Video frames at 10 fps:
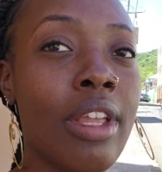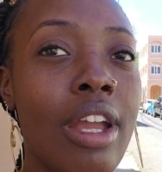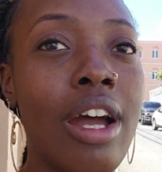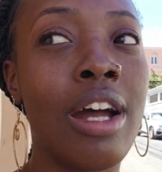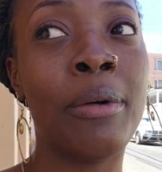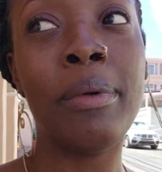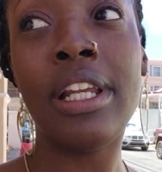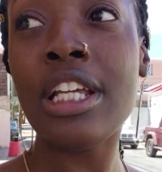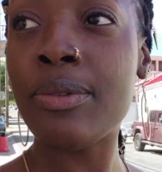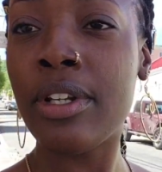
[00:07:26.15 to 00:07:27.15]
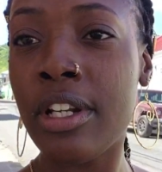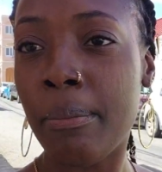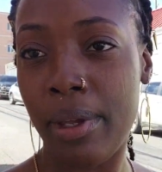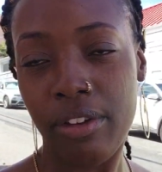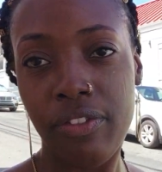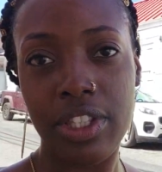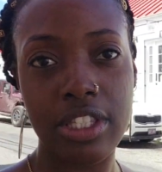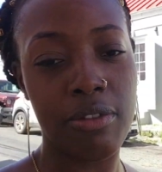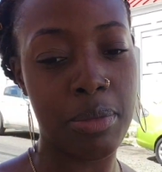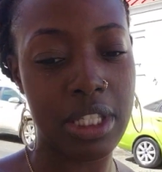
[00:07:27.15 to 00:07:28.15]
And that's one of the benefits
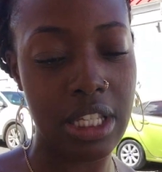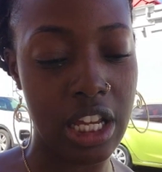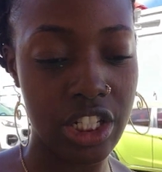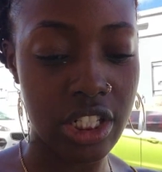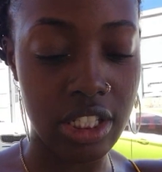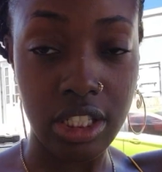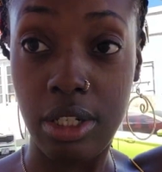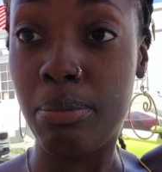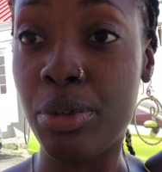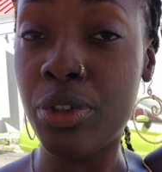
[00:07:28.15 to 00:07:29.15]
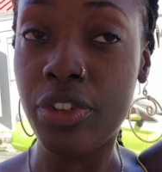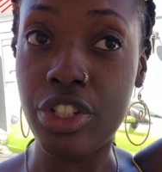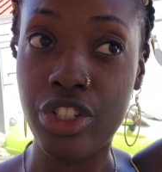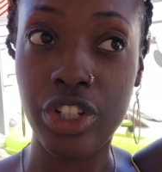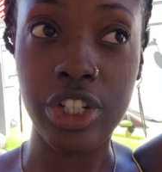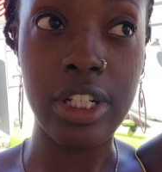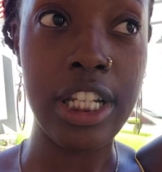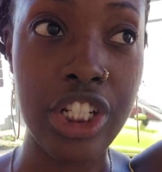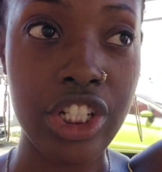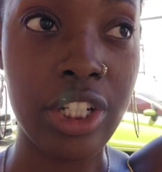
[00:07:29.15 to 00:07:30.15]
of massages. Improve your
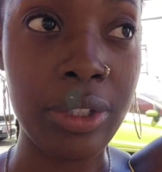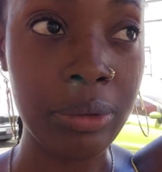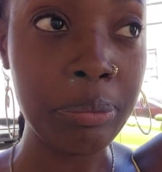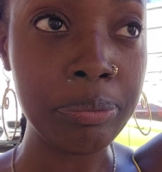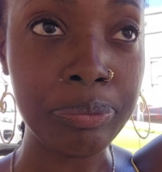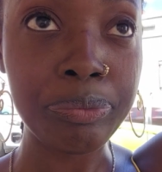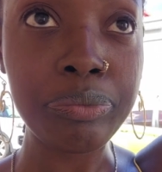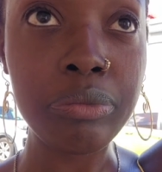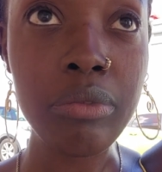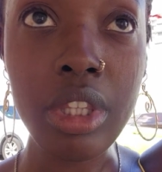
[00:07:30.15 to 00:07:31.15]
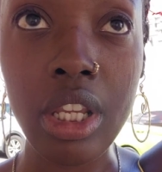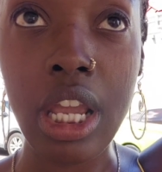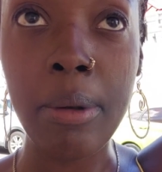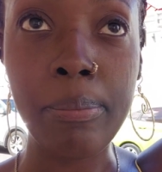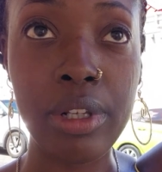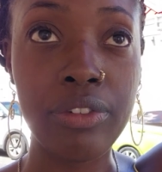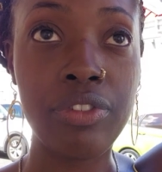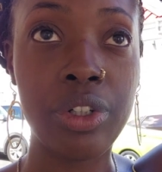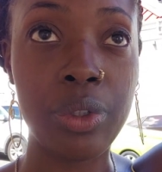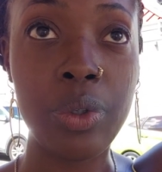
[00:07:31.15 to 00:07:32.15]
circulation and blood
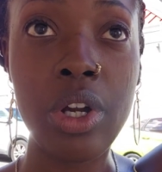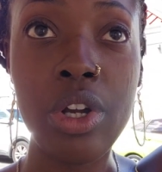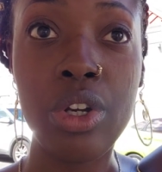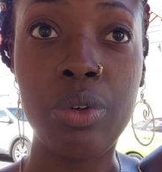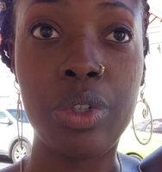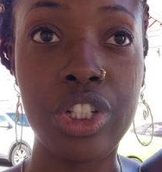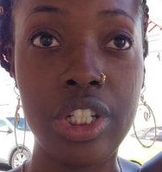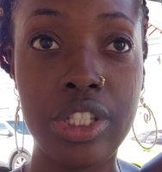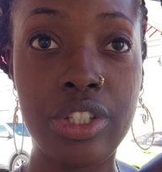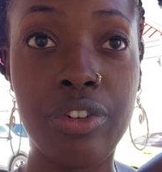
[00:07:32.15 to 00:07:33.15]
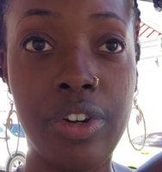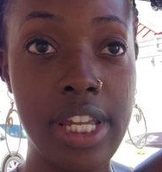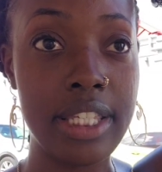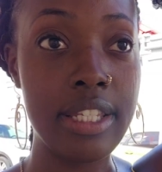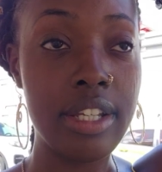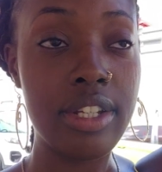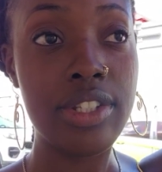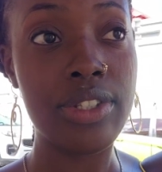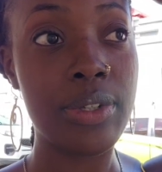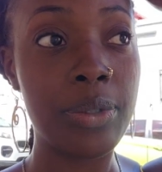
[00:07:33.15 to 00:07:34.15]
flow, which is great.
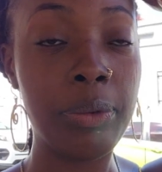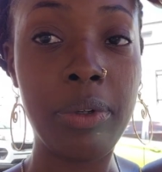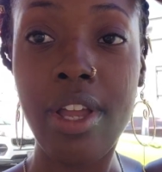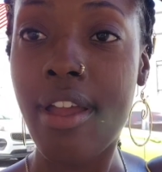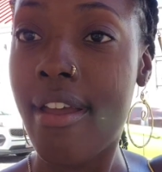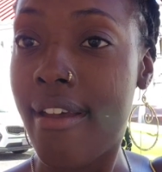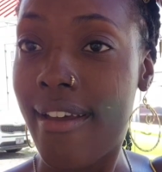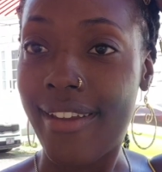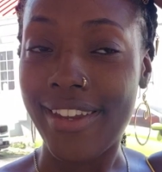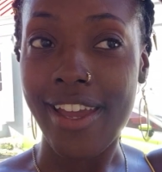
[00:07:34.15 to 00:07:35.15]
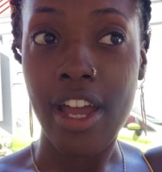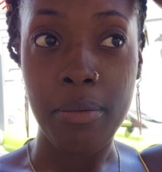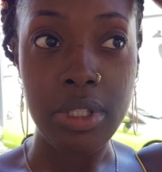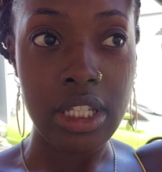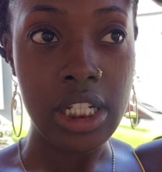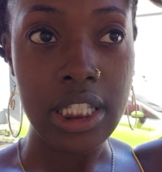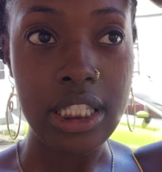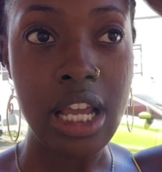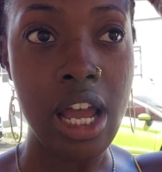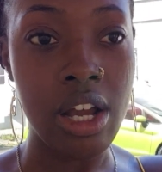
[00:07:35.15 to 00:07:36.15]
So yeah, I'm still in
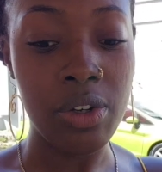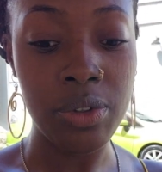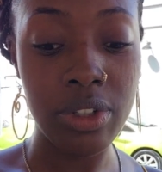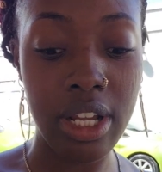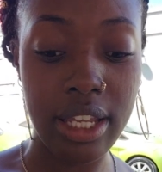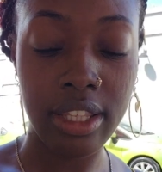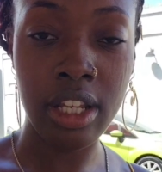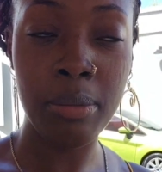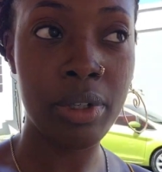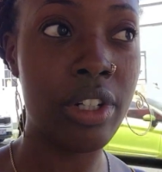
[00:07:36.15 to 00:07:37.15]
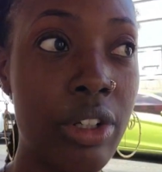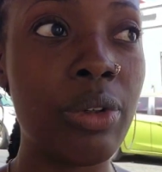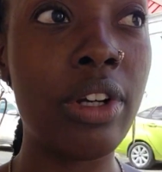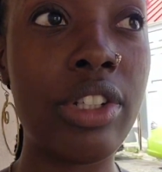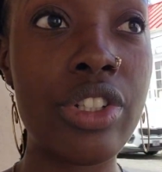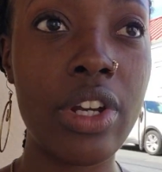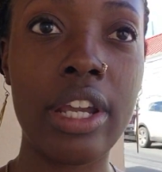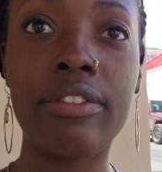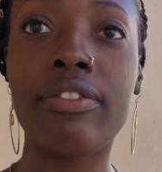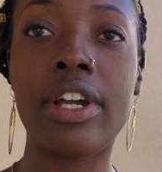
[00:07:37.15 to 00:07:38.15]
town. I think I'm gonna go and try
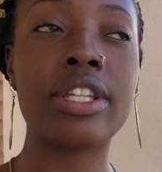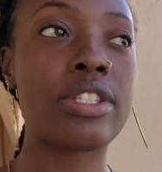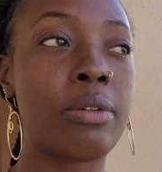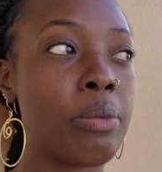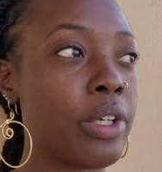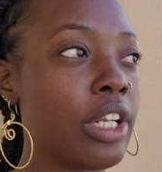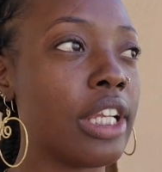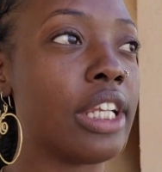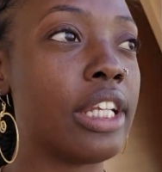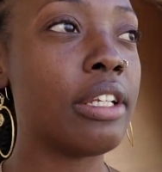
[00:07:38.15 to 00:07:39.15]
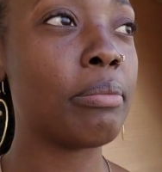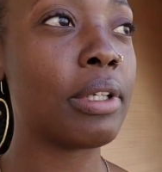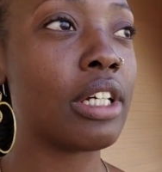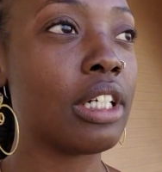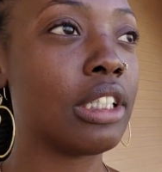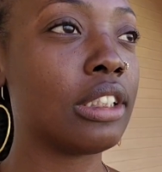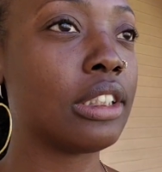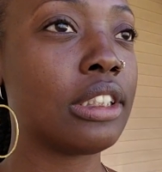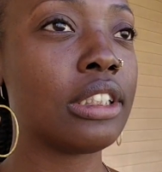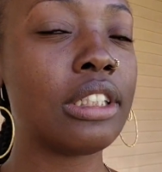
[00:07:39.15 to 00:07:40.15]
and find somewhere to eat because